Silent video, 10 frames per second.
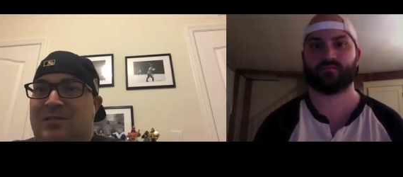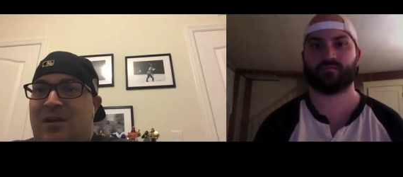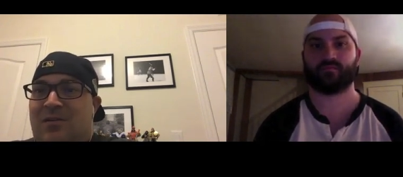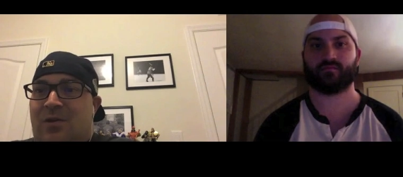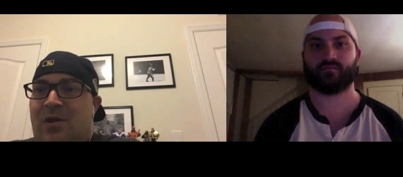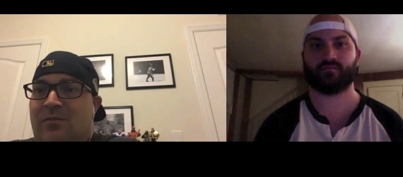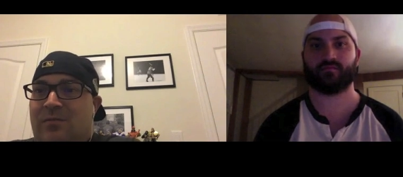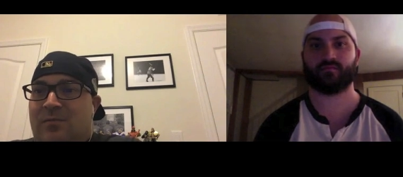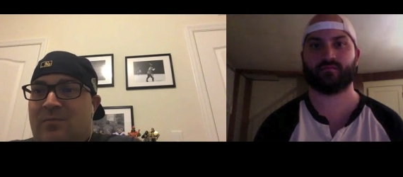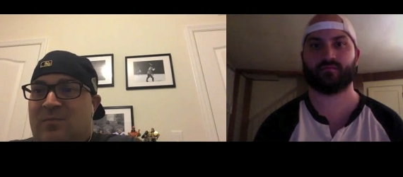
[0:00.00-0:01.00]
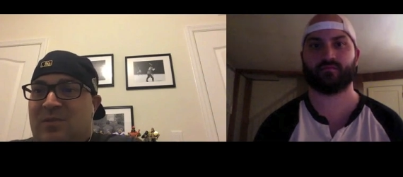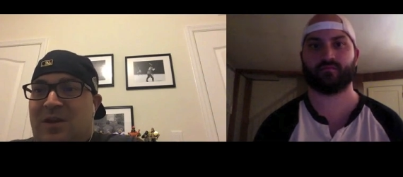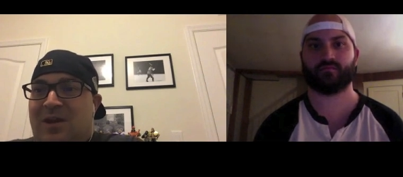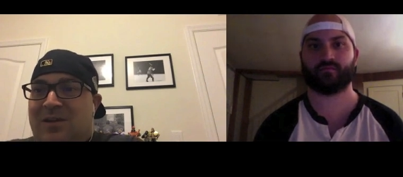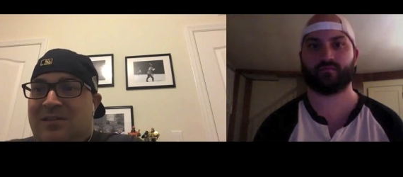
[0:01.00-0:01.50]
Speaker 1: out of all of them, to be
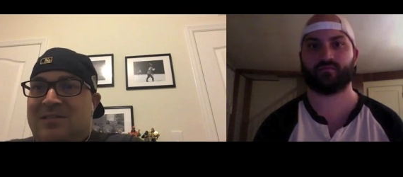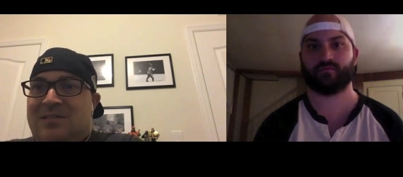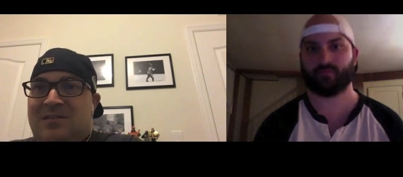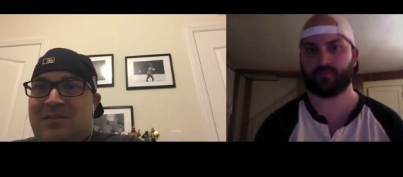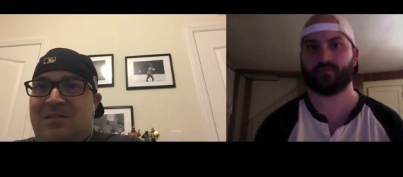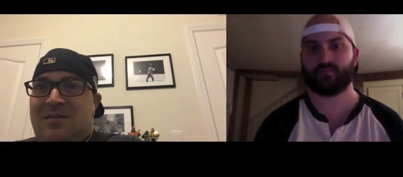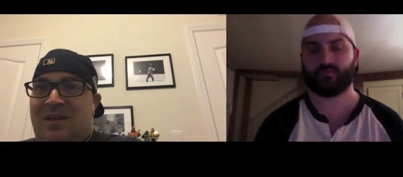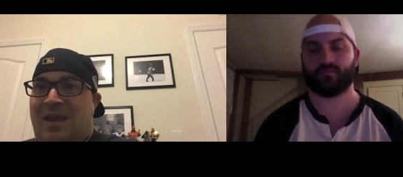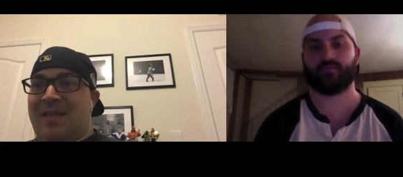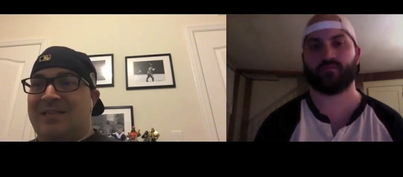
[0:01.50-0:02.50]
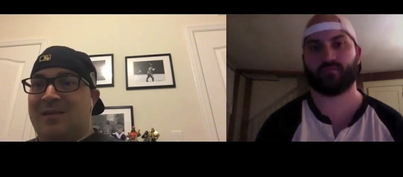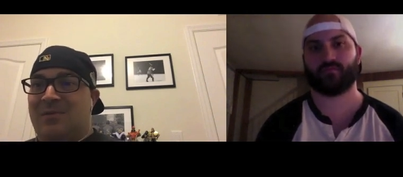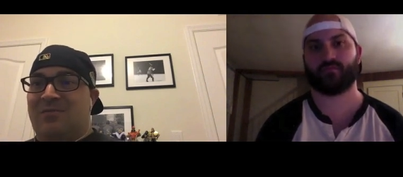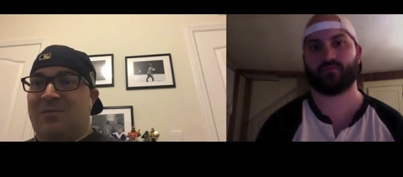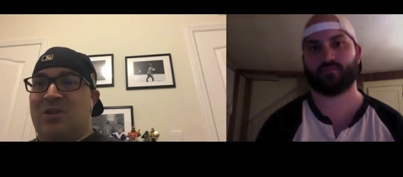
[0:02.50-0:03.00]
honest. And that's coming
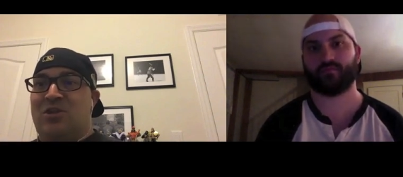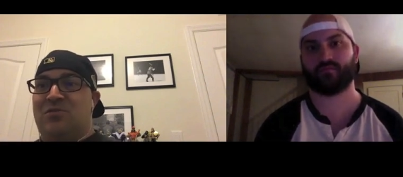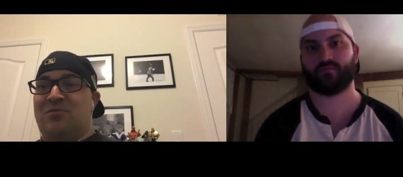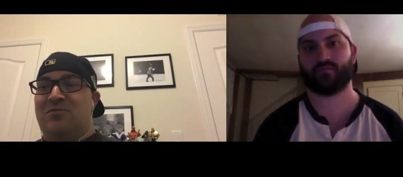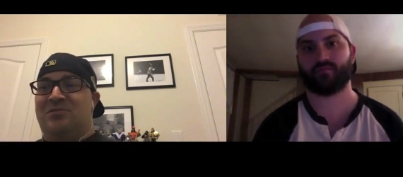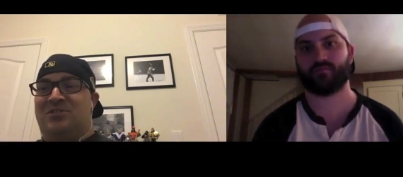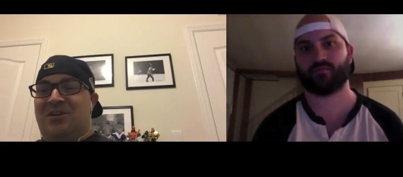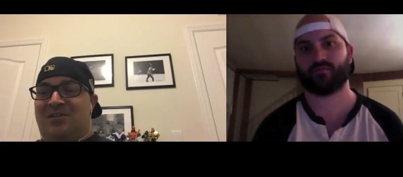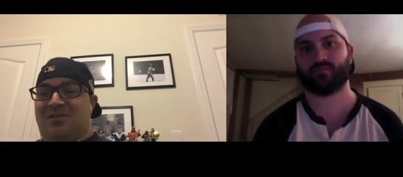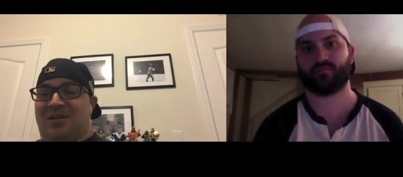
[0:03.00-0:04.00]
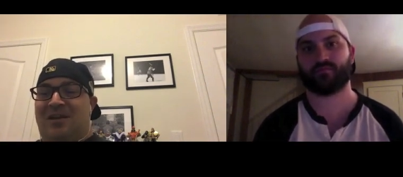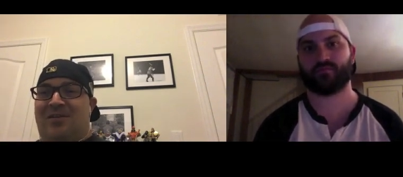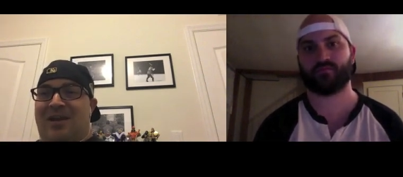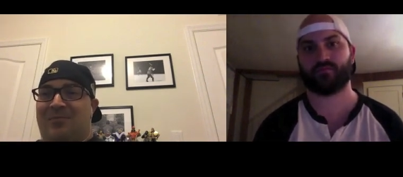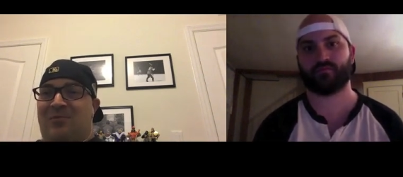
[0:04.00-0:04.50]
from a huge Johnny Gargano,
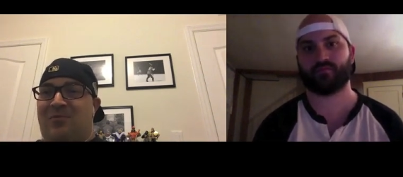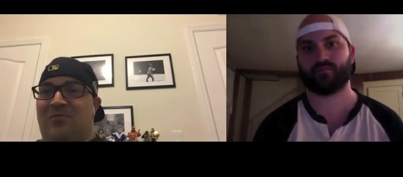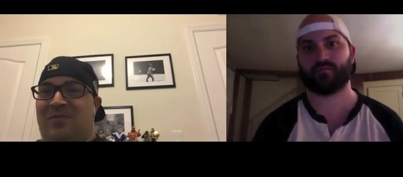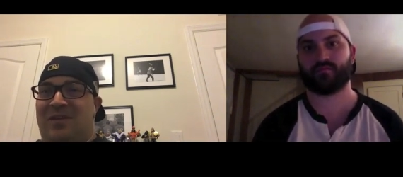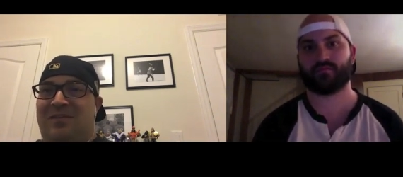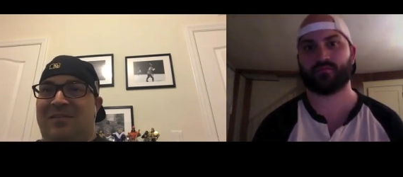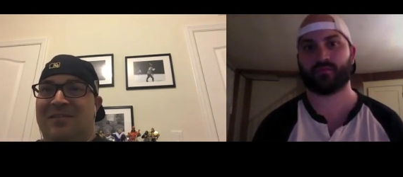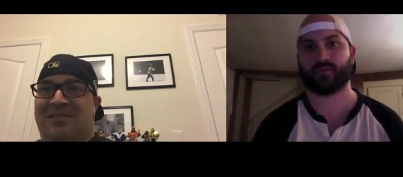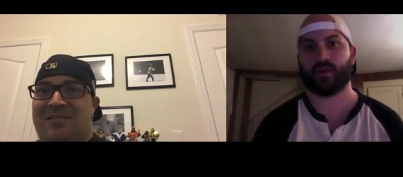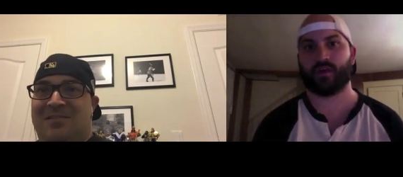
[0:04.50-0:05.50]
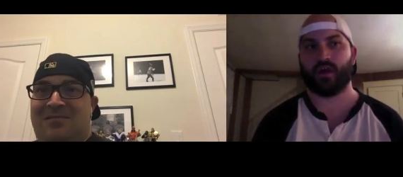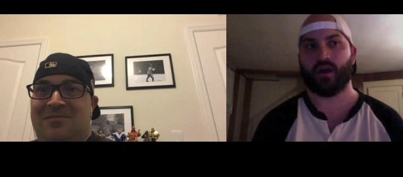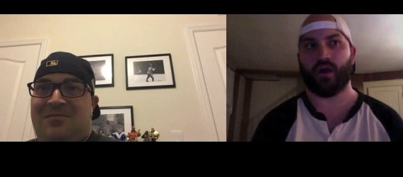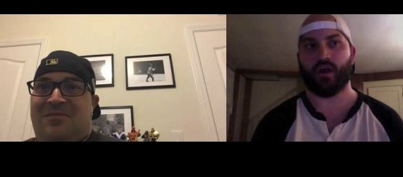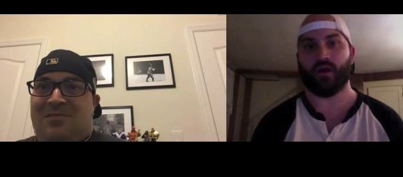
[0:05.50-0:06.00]
Adam Cole fan.
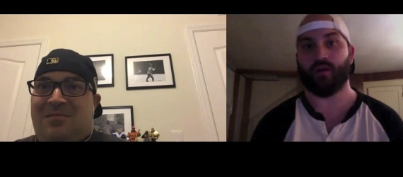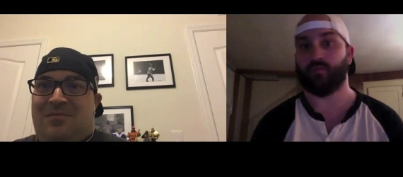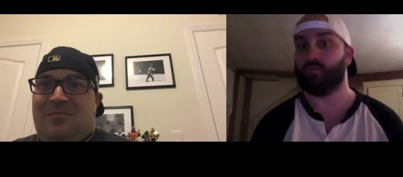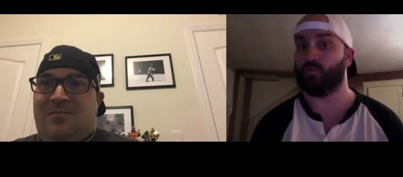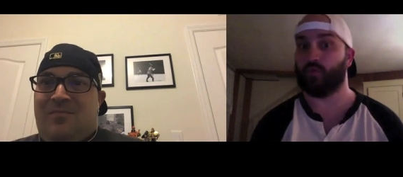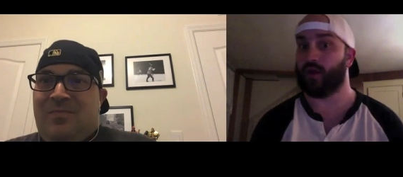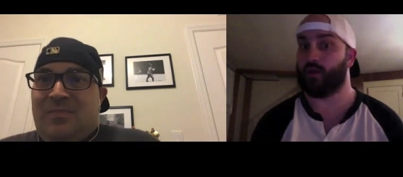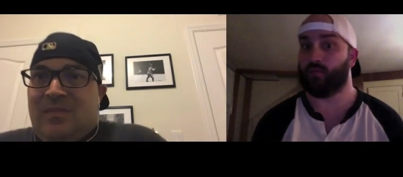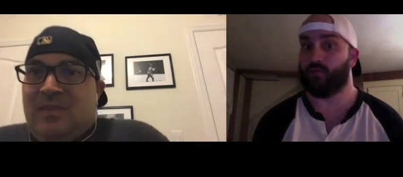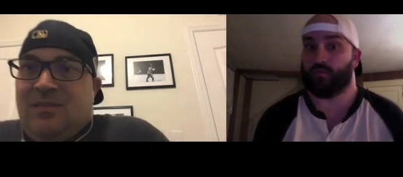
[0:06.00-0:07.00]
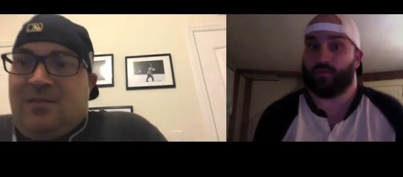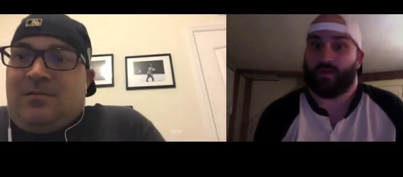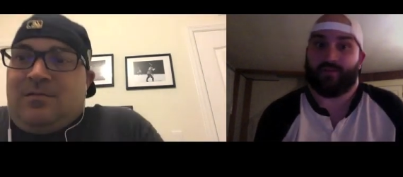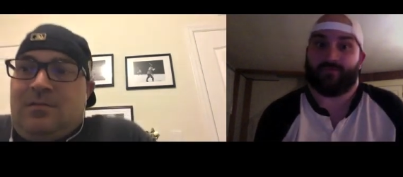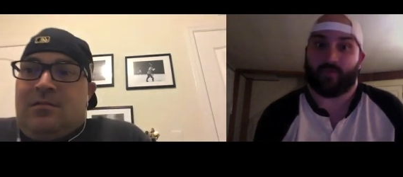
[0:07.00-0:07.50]
Speaker 2: Um, what
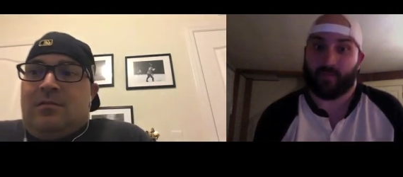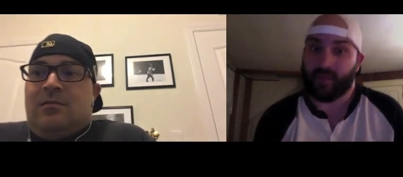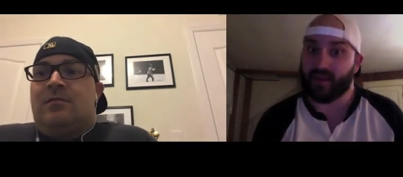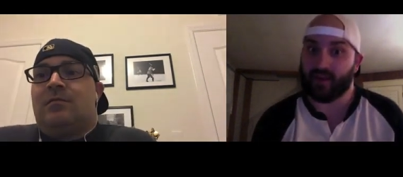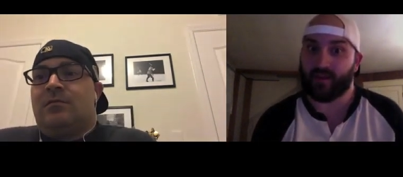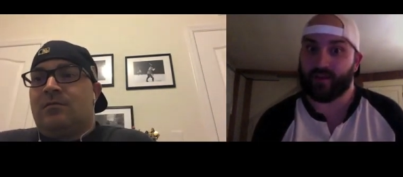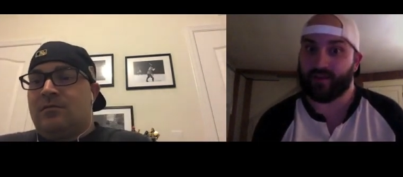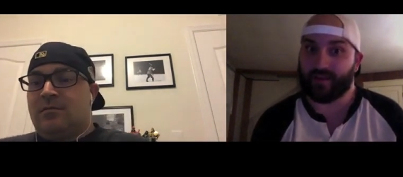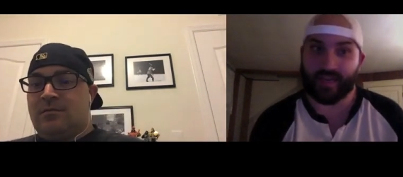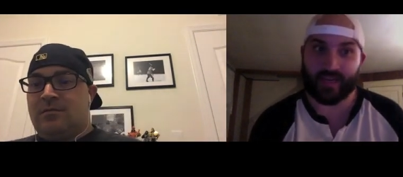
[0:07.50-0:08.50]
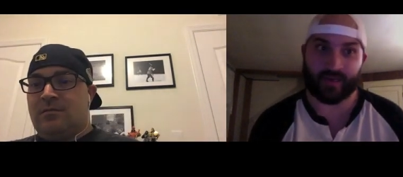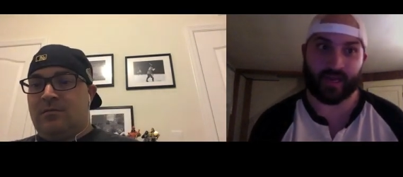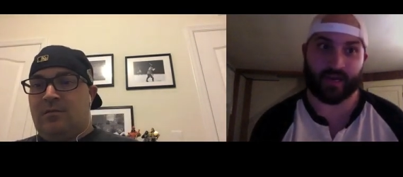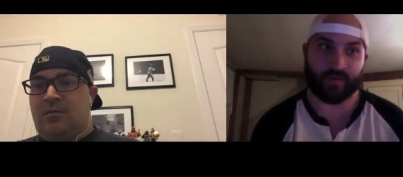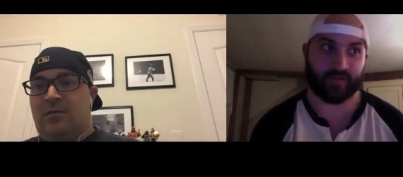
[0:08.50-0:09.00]
for me, it
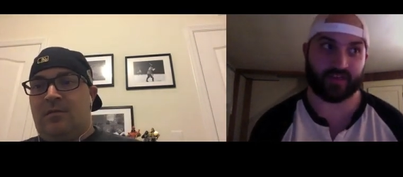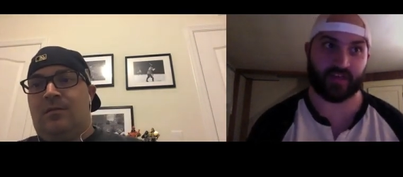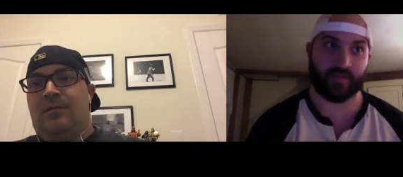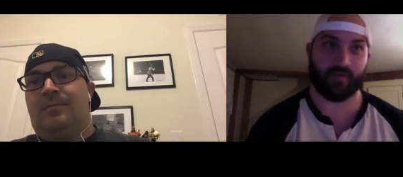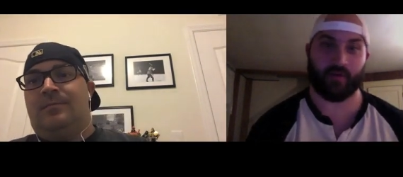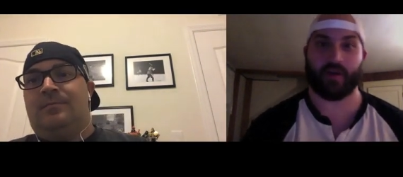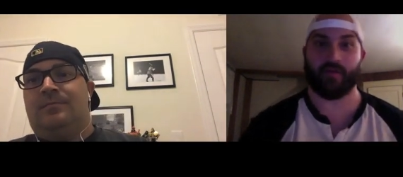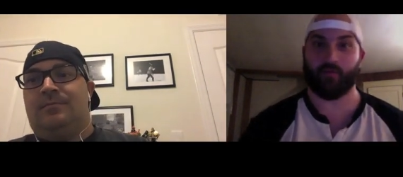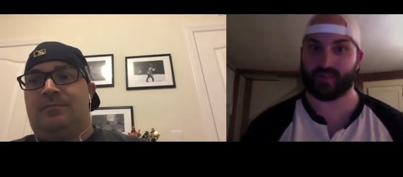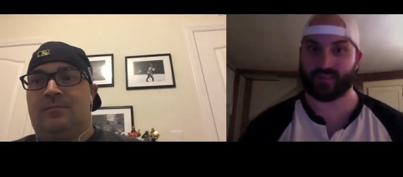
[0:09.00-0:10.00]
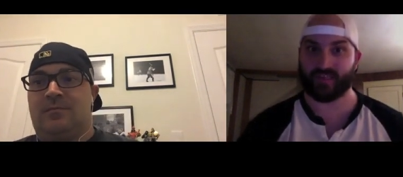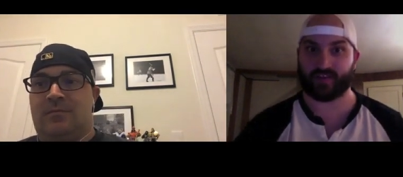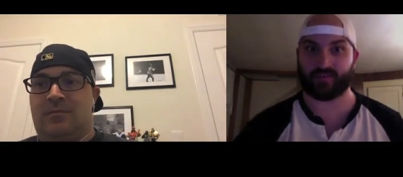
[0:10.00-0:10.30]
kind of brings up all right, what's next